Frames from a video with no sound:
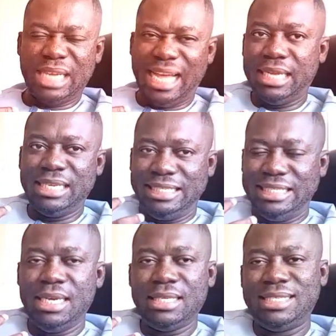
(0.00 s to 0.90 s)
like
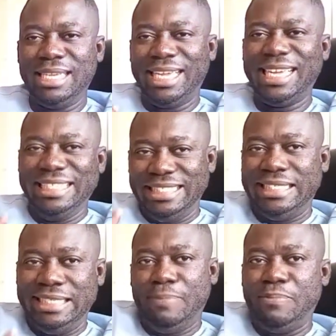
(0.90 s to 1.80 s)
sinking
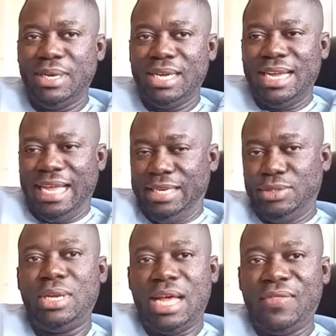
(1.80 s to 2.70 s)
deep
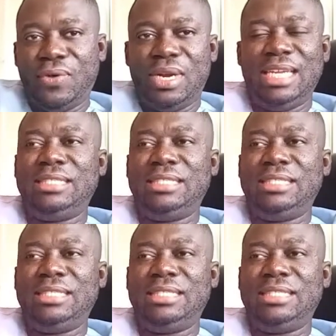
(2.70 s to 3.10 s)
into that thought.